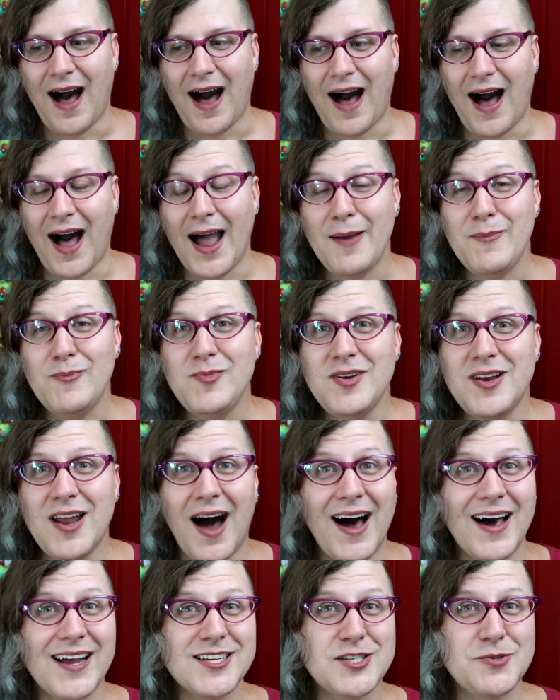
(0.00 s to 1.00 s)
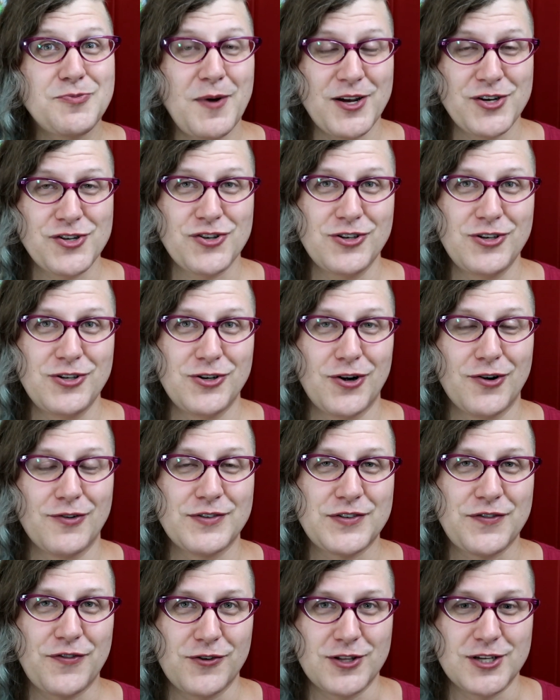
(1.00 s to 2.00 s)
I'm not especially
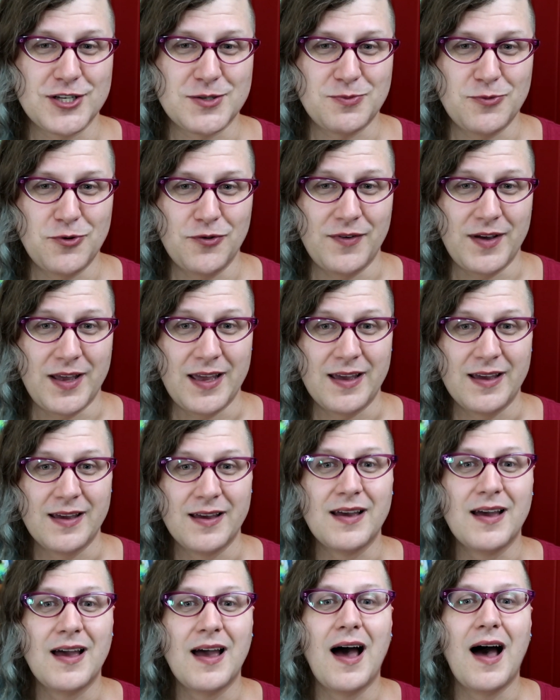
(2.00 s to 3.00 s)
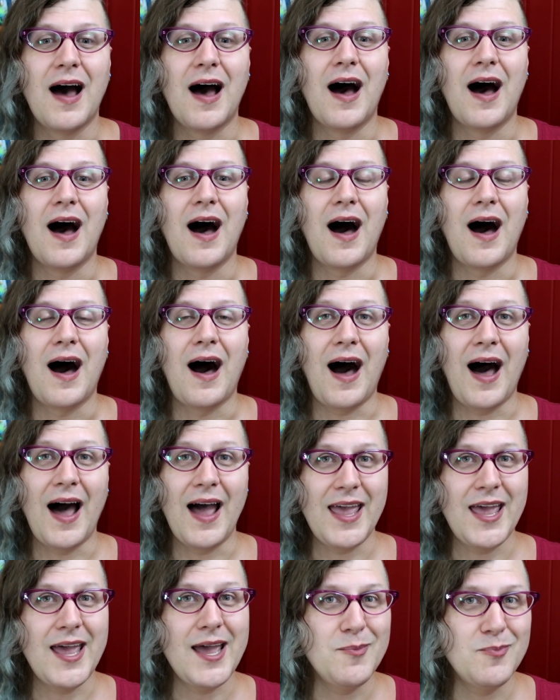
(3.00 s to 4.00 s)
nervous for this movie. I
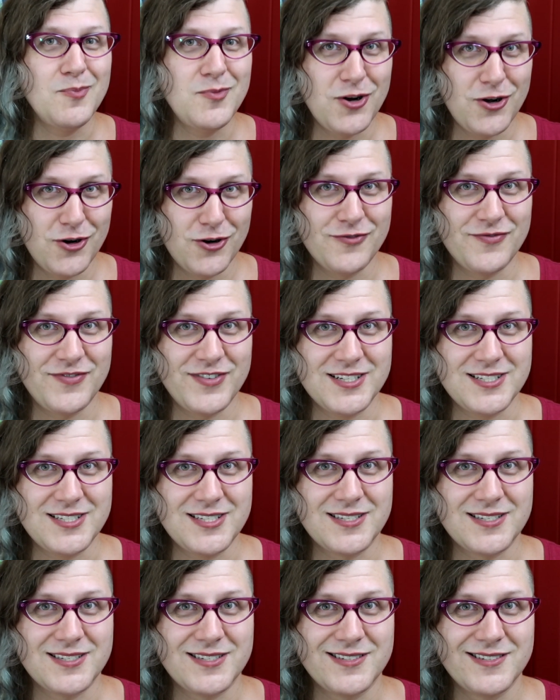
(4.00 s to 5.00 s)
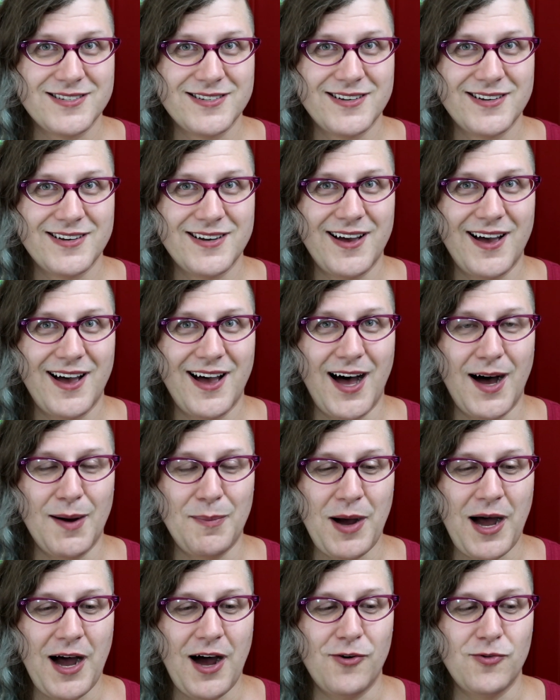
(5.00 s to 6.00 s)
am nervous
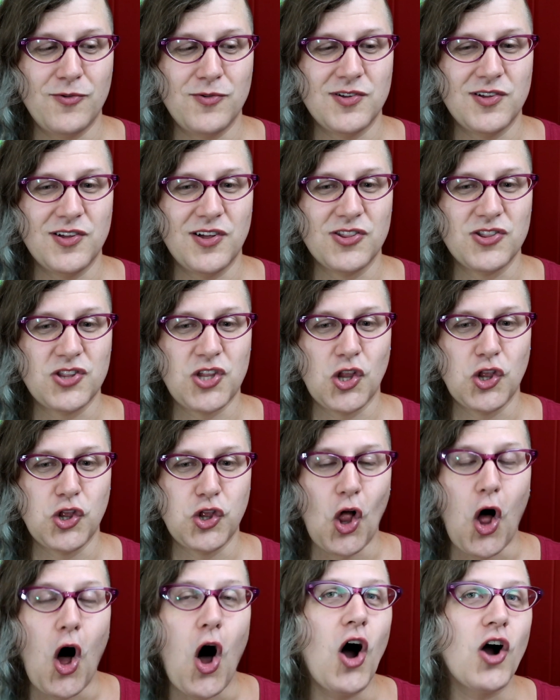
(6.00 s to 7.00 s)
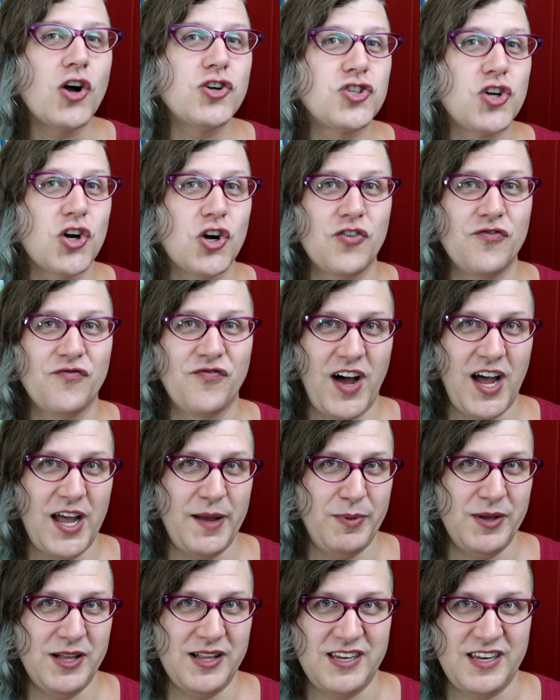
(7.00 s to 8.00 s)
about the long-term
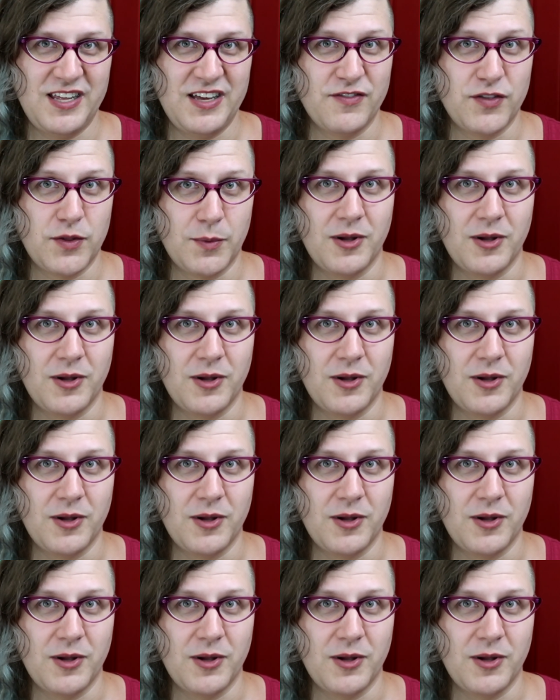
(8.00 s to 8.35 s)
viability of the